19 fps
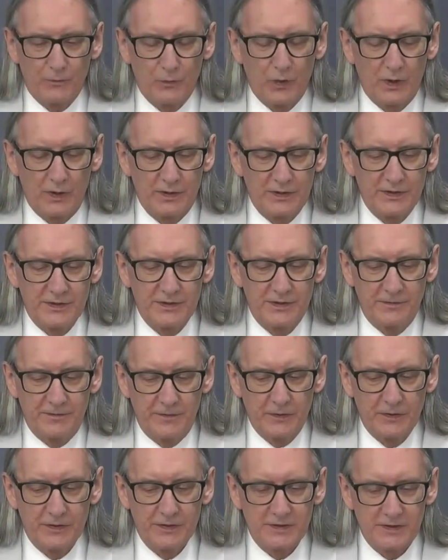Well, this is the
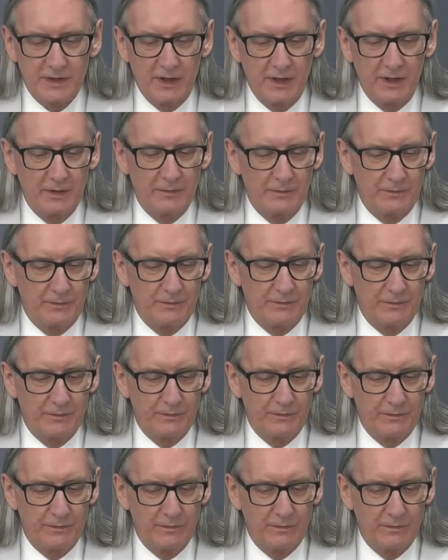first time
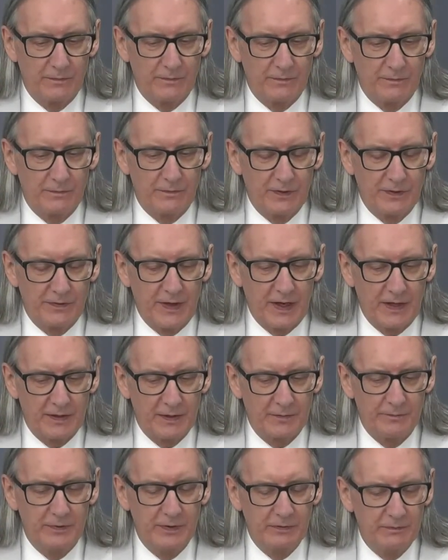that
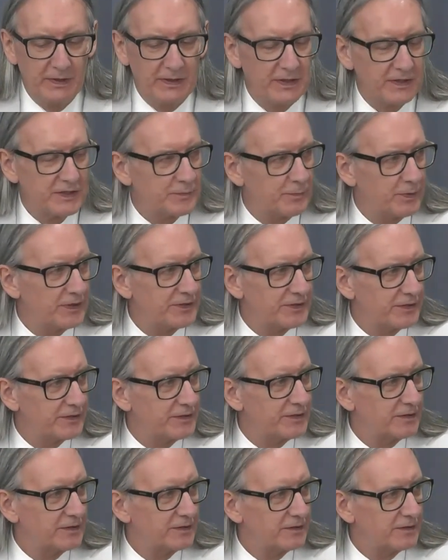had been made
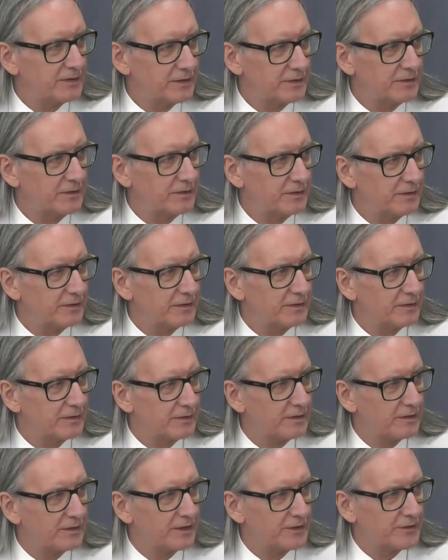explicit,
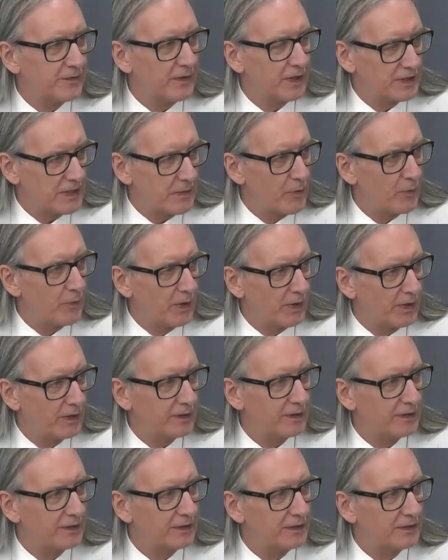as far as I'm
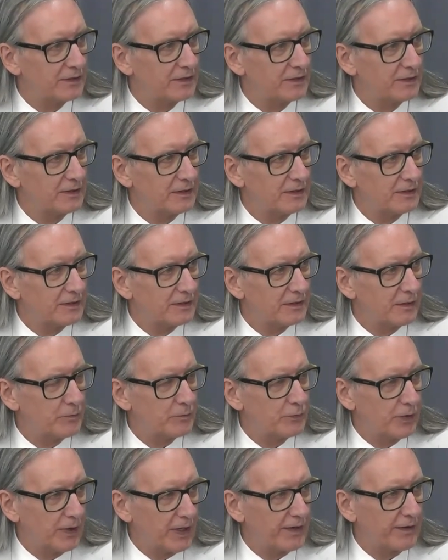aware.
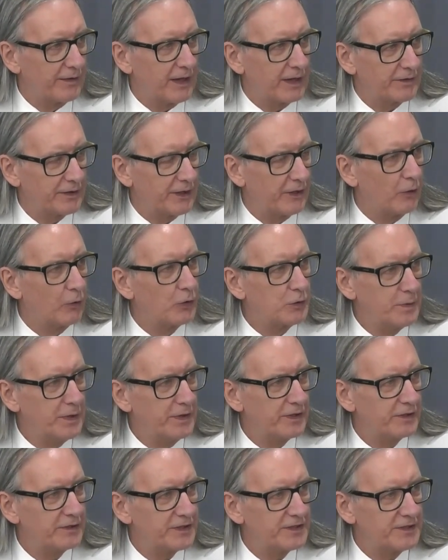And prior to that, there'd always been
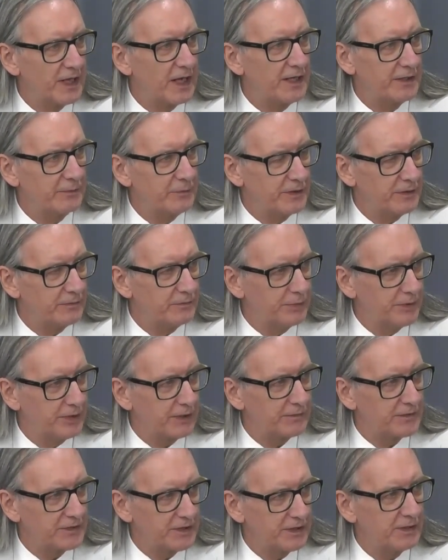an understanding within
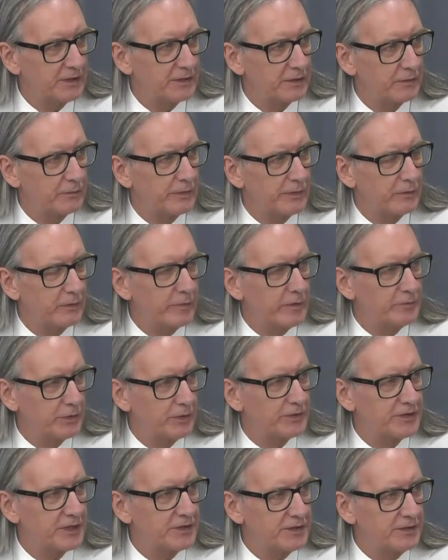PFC that we would be
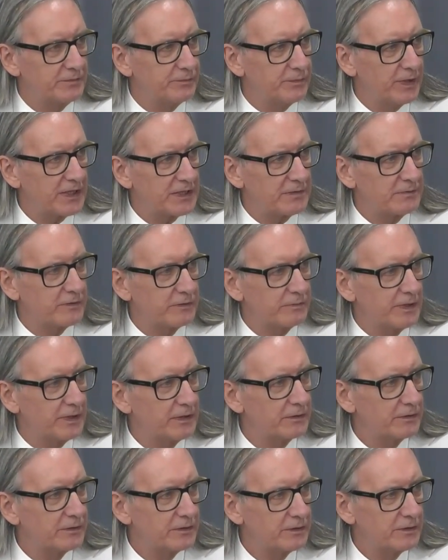processing plasma from
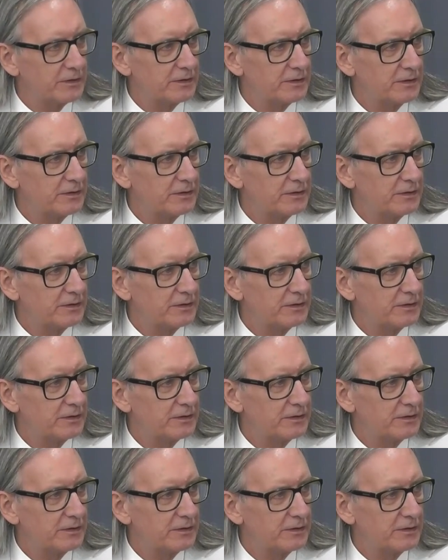England.